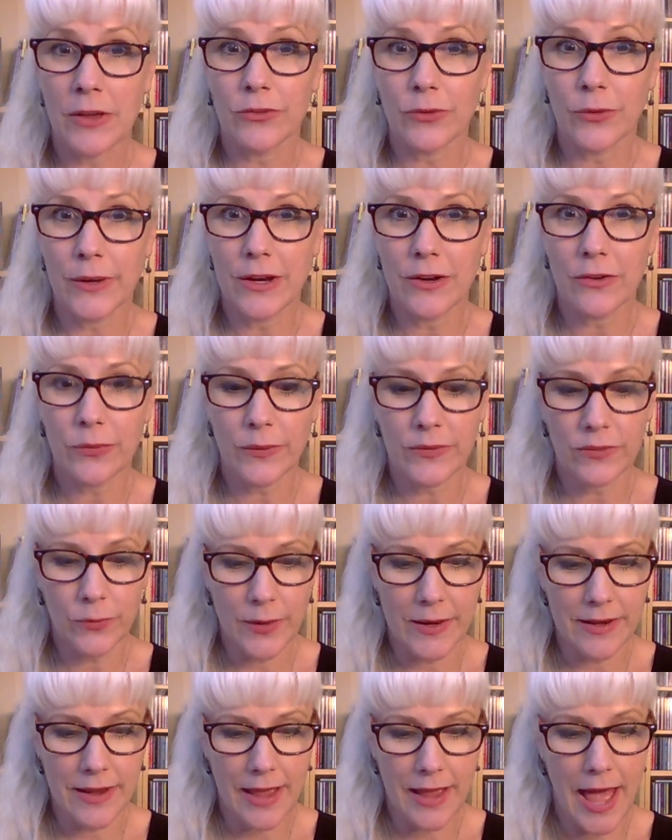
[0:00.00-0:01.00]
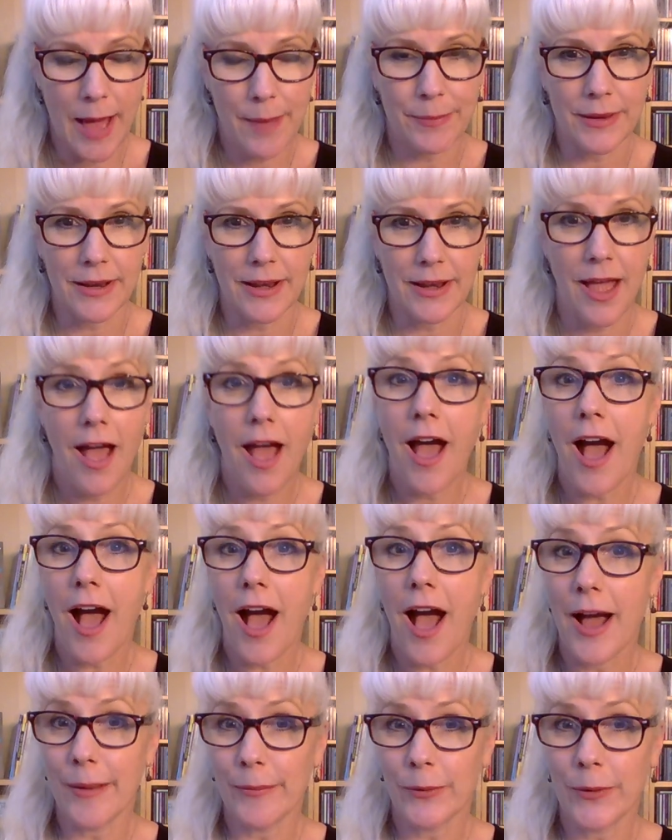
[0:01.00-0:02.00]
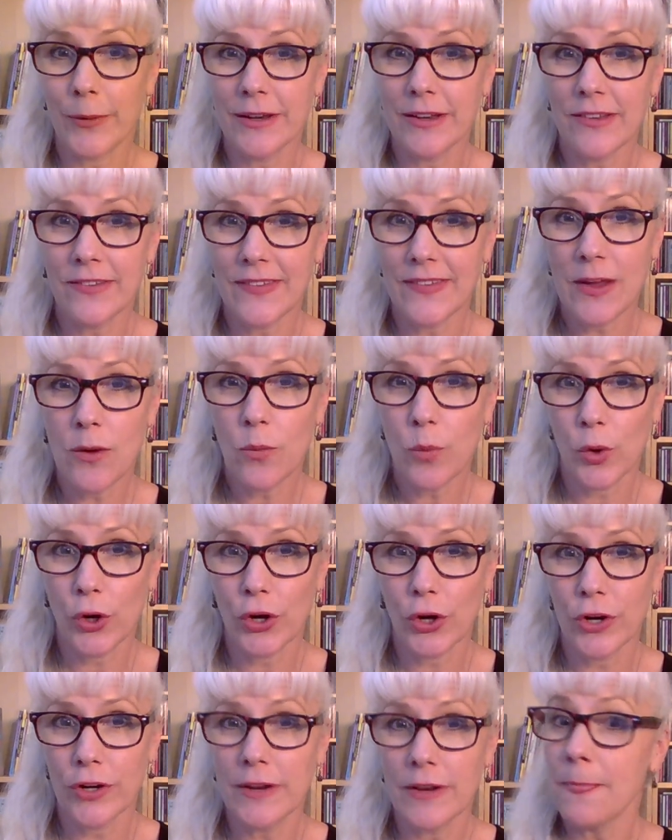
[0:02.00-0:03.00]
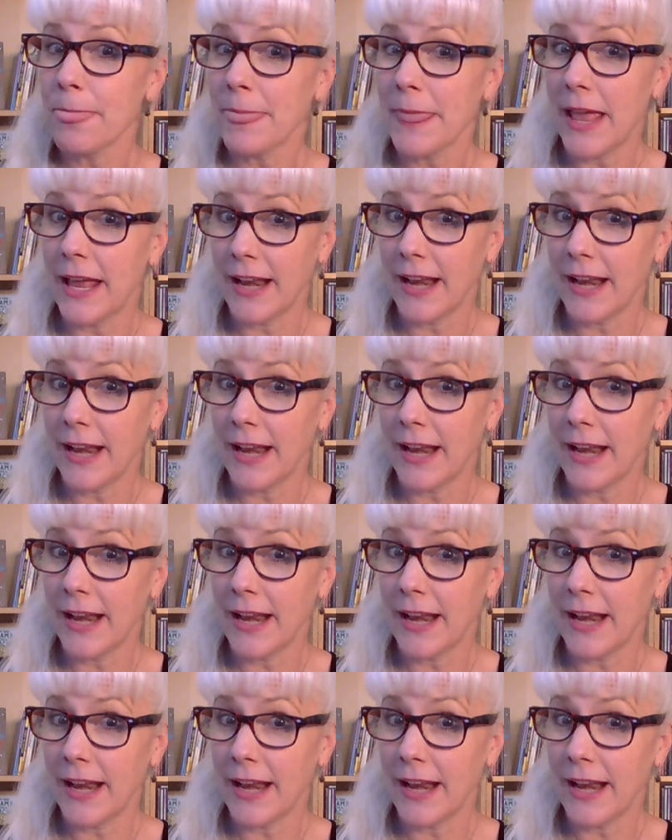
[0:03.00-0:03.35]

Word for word: So here's what's going to happen I'm going to say a word